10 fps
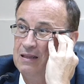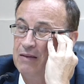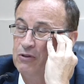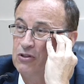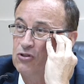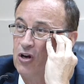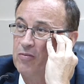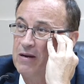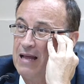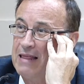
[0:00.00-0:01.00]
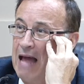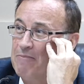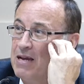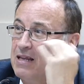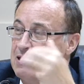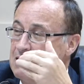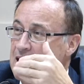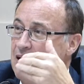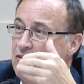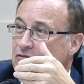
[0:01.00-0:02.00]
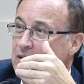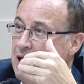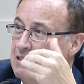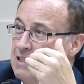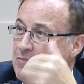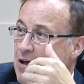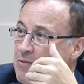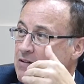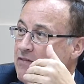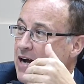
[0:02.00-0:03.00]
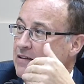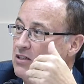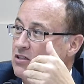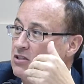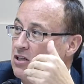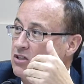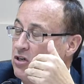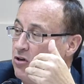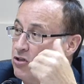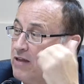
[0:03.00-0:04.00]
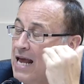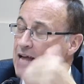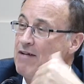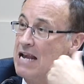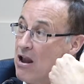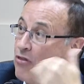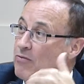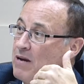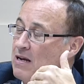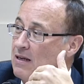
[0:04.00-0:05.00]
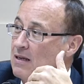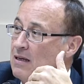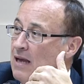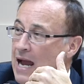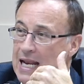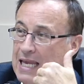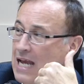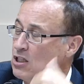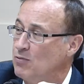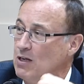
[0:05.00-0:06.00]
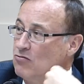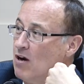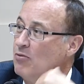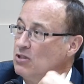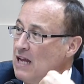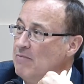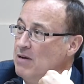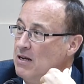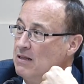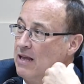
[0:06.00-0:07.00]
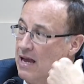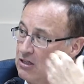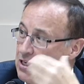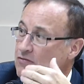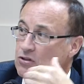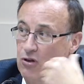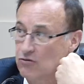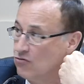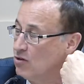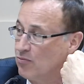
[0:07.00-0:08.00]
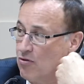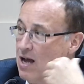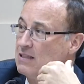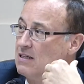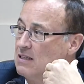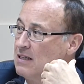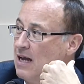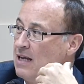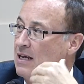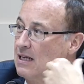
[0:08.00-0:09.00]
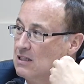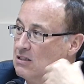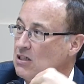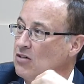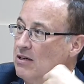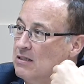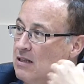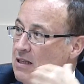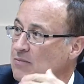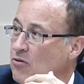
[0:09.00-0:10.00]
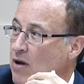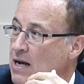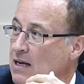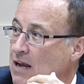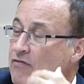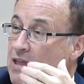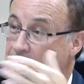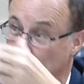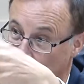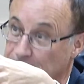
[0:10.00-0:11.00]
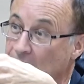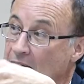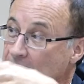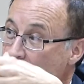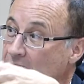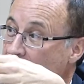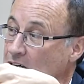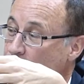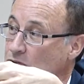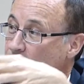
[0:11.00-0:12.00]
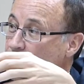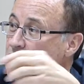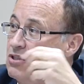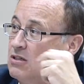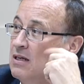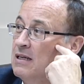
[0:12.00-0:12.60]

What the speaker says: it was determined that that meeting itself had somehow been a violation of the Sunshine Law. So they had to have another meeting. And it can't just be a rubber stamp meeting. They actually have to go through the process again and consider and deliberate if that body made an actual decision